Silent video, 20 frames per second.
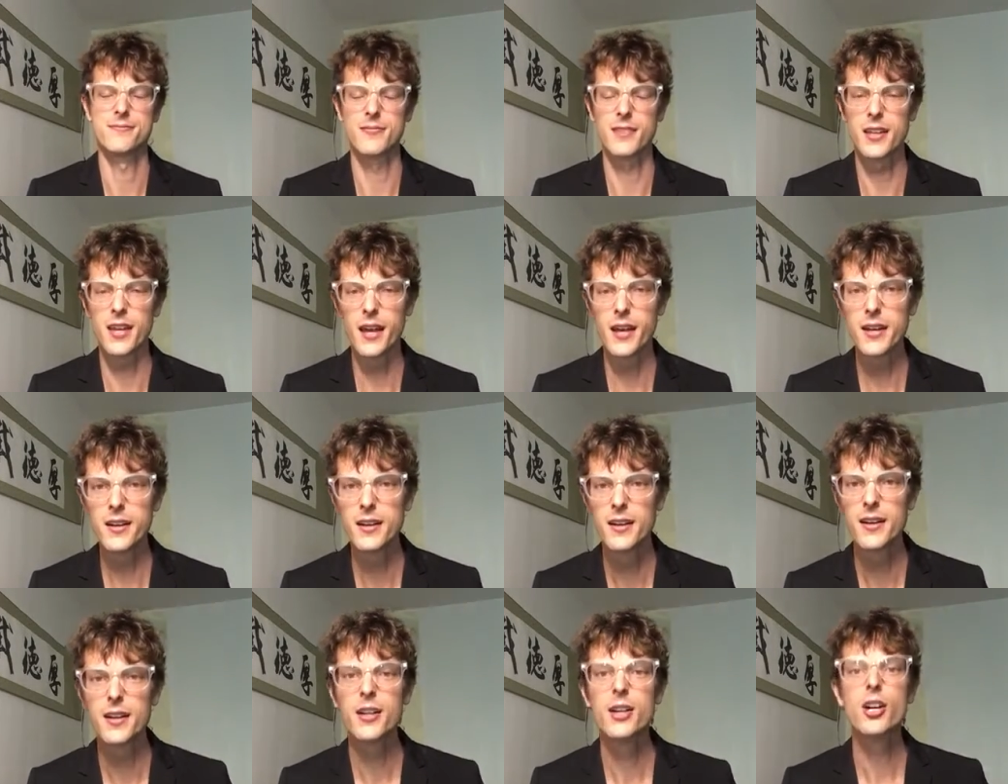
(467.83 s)

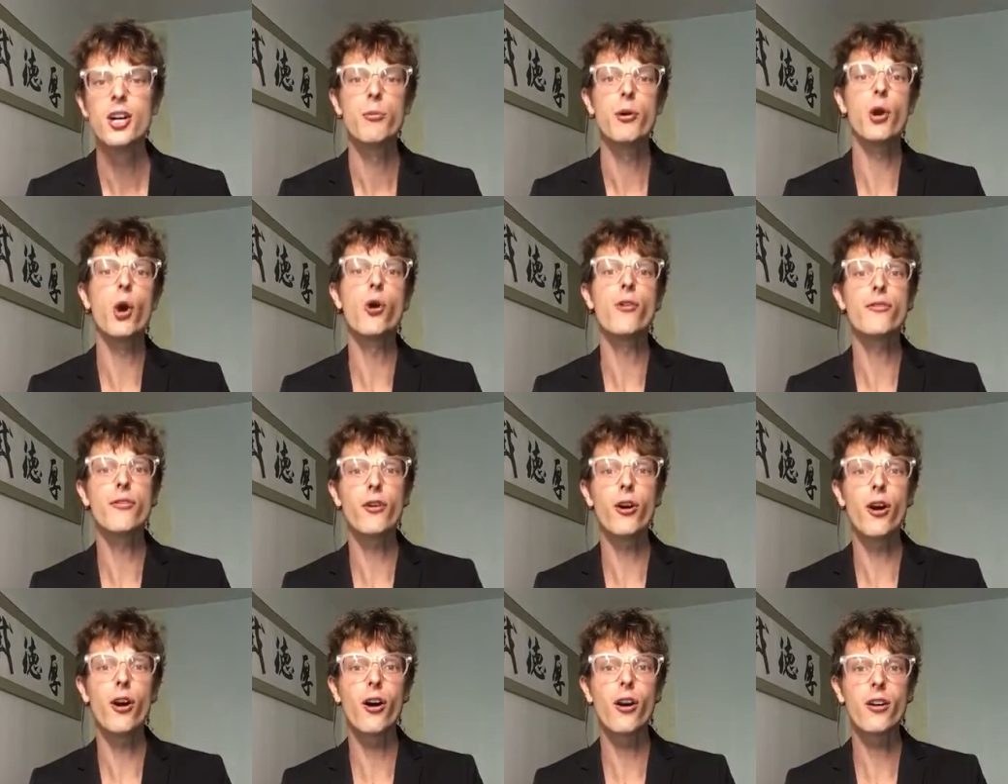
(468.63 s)
Okay? But
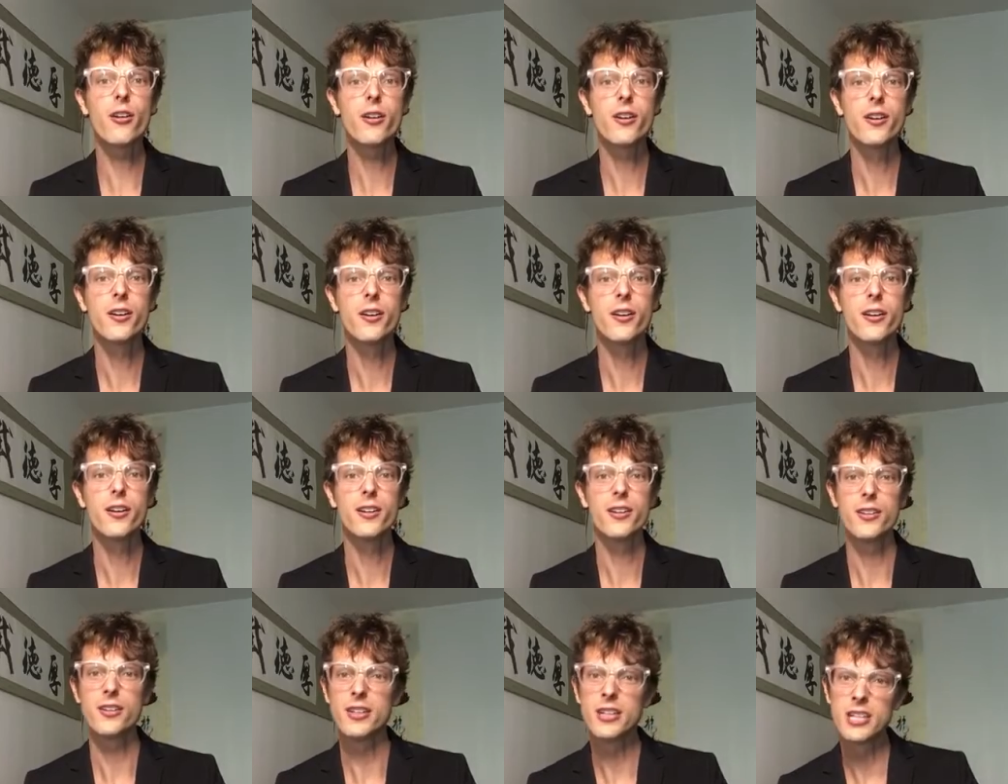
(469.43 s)
overall,
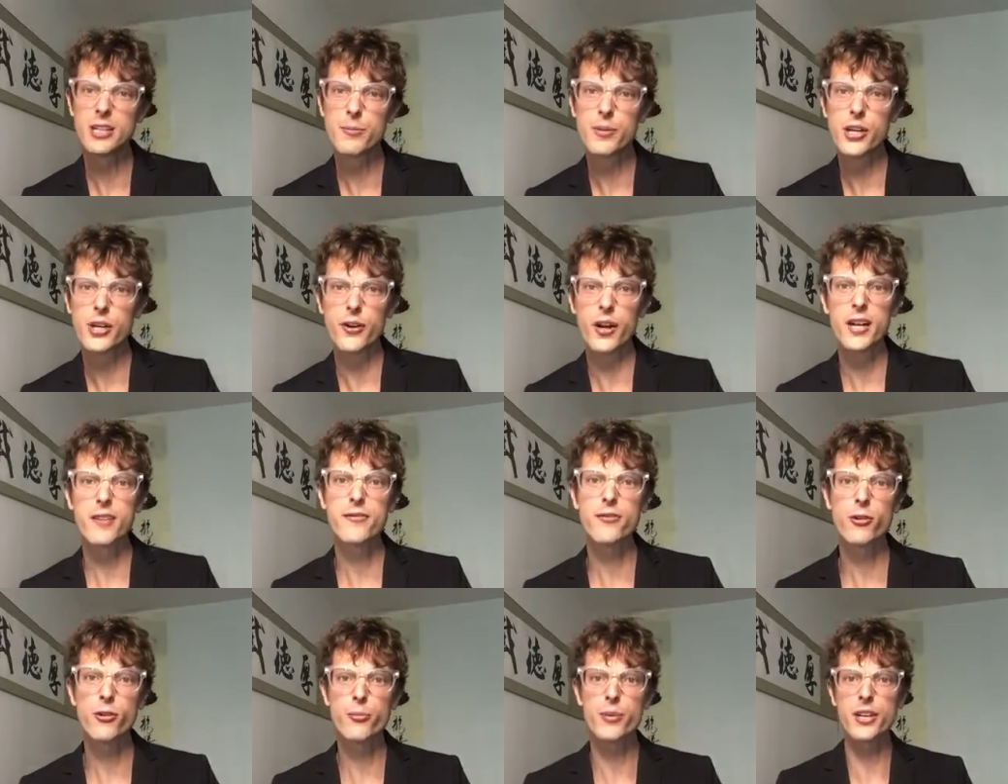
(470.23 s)
you need to be
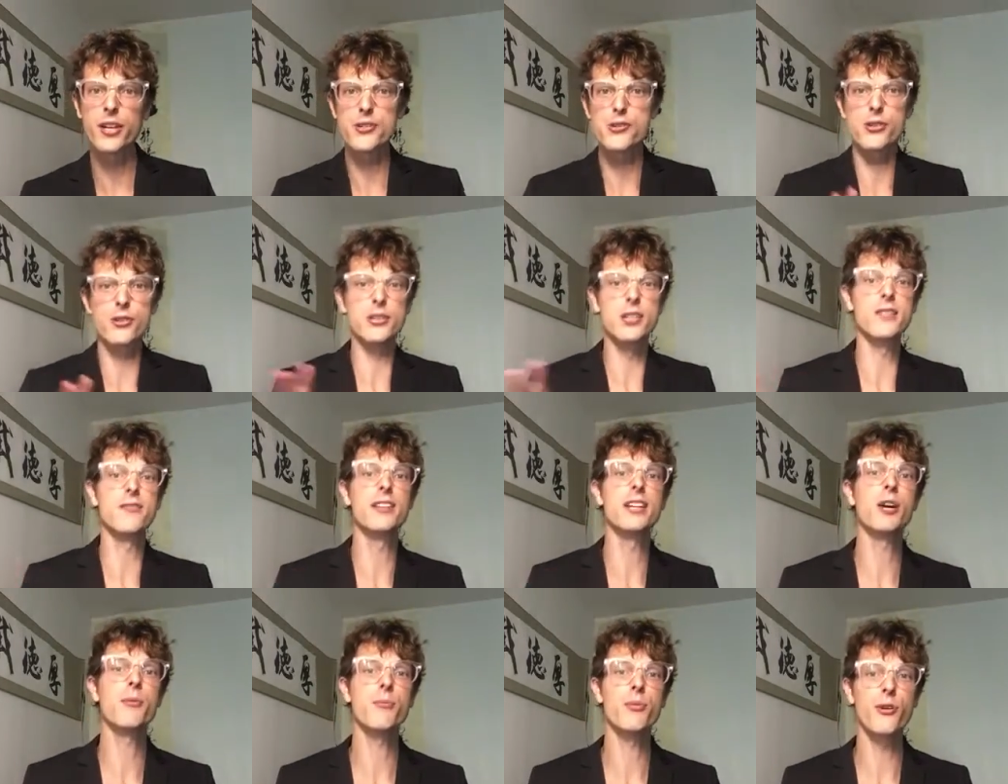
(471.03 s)
grateful because you're
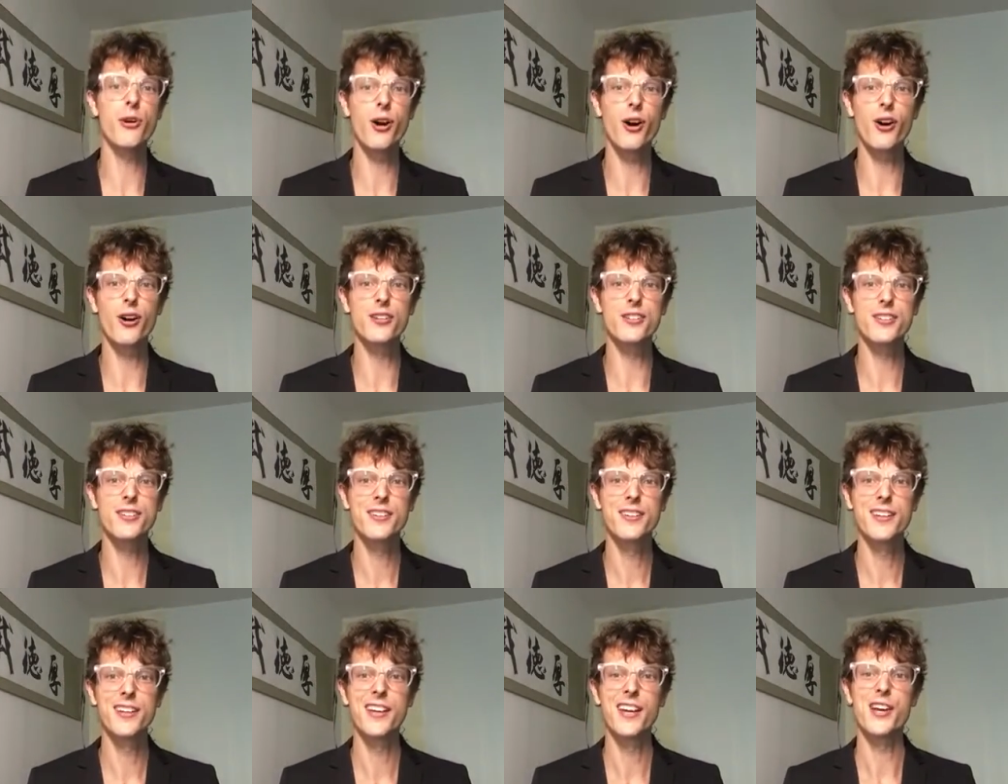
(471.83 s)
living abroad
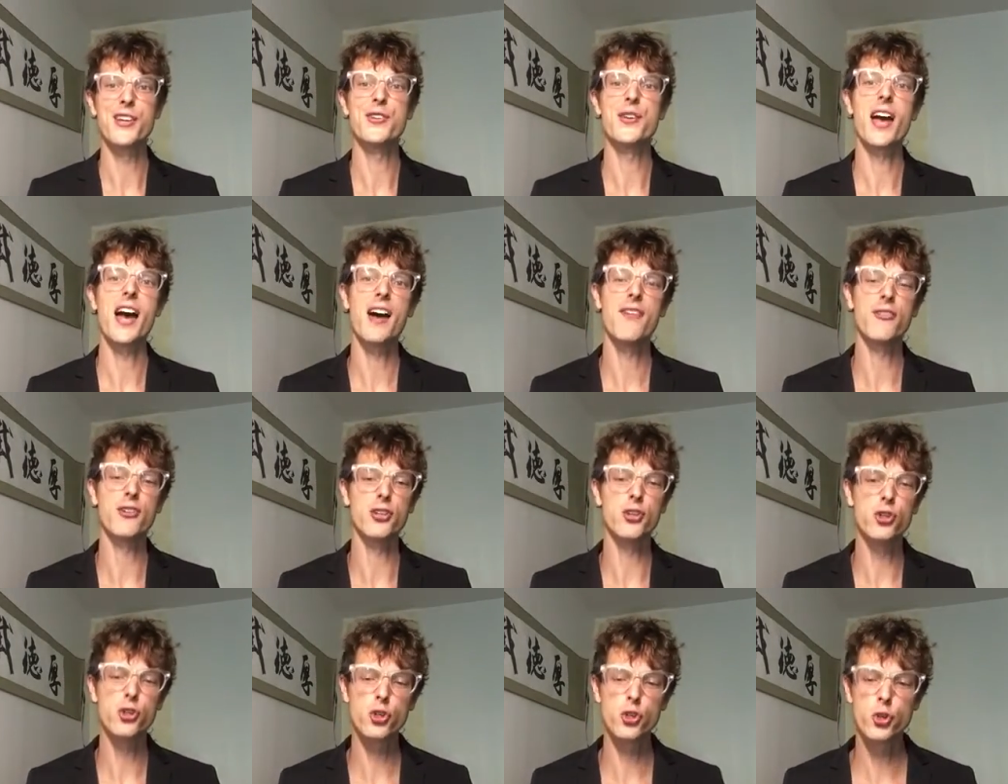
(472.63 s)
and you have a
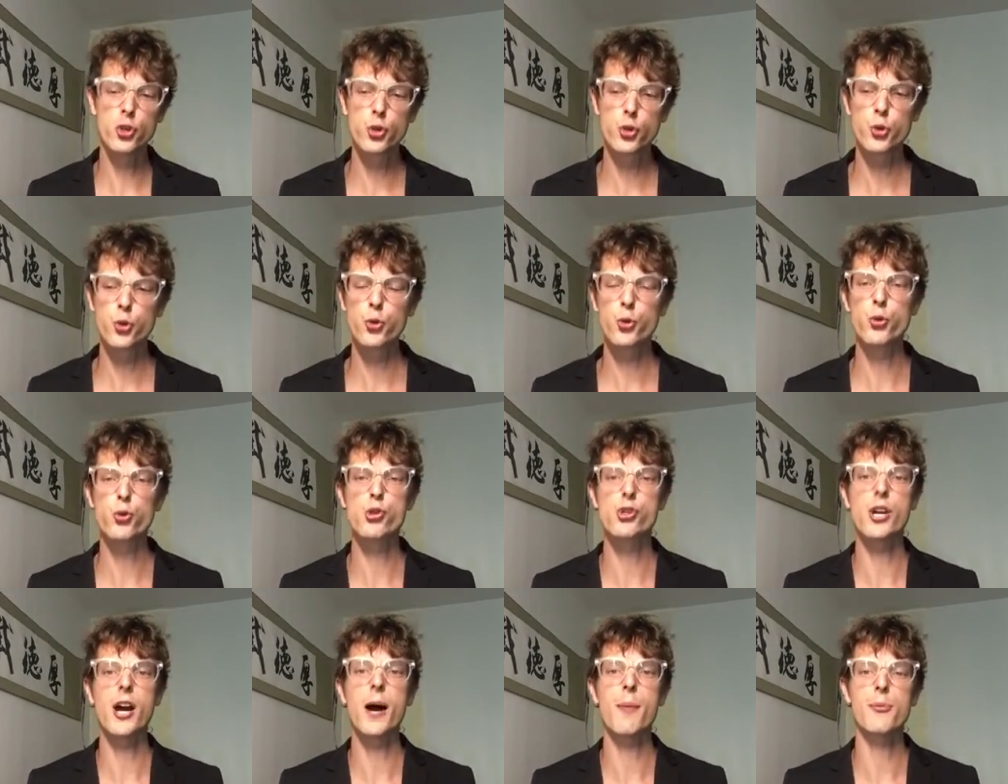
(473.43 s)

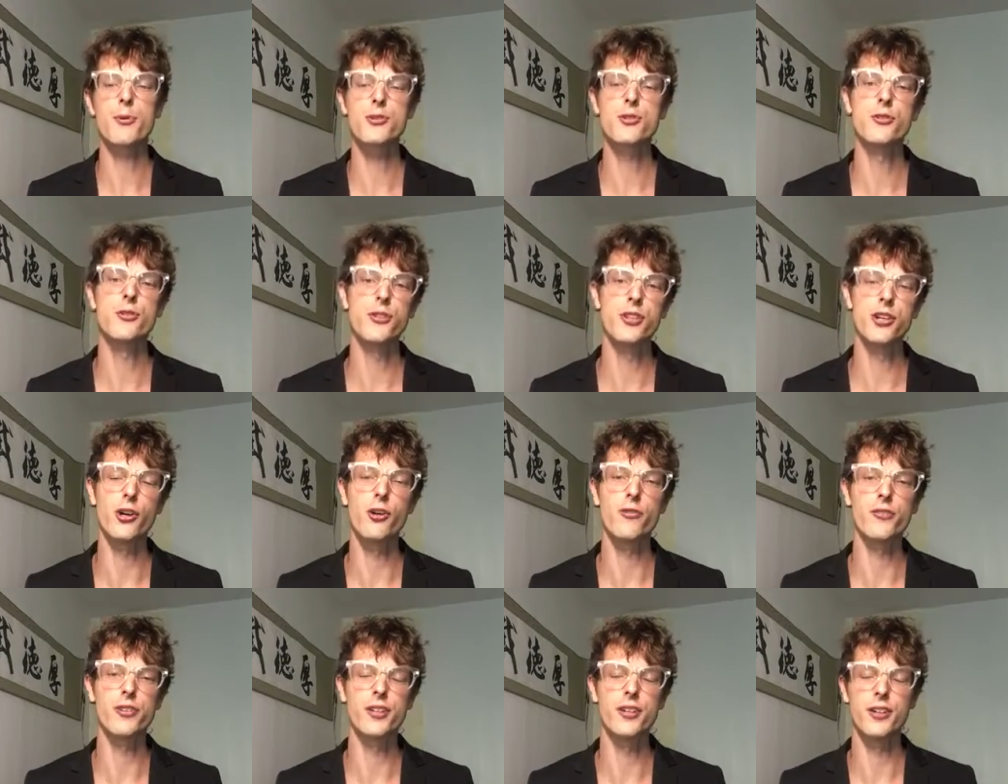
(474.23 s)
huge opportunity
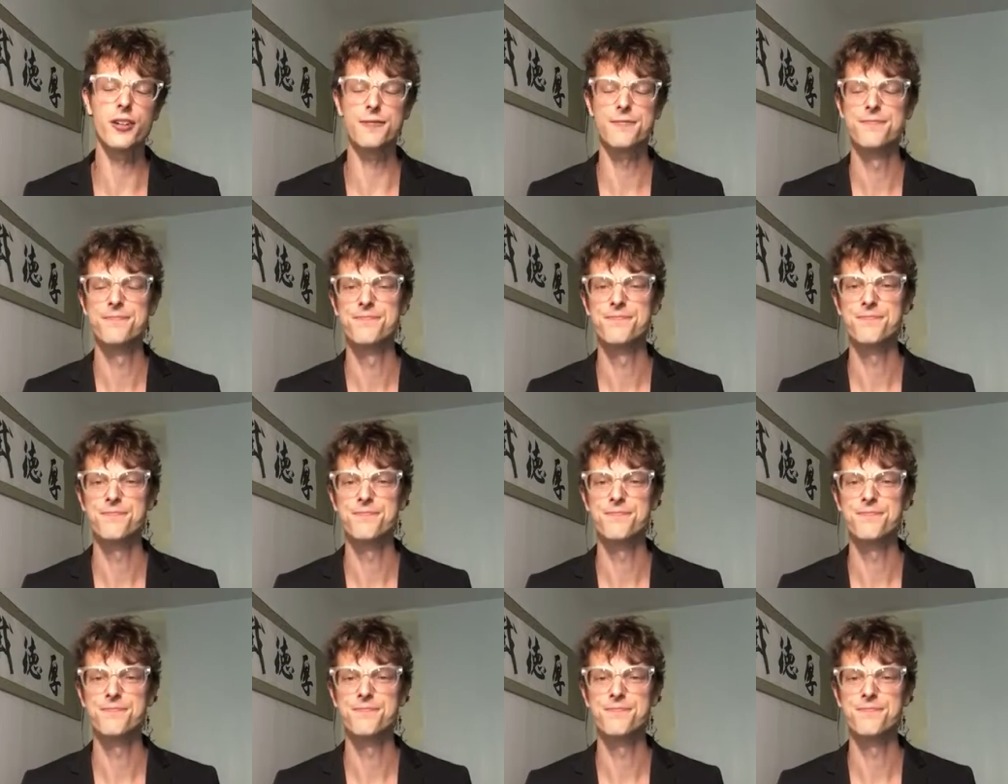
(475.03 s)
over here.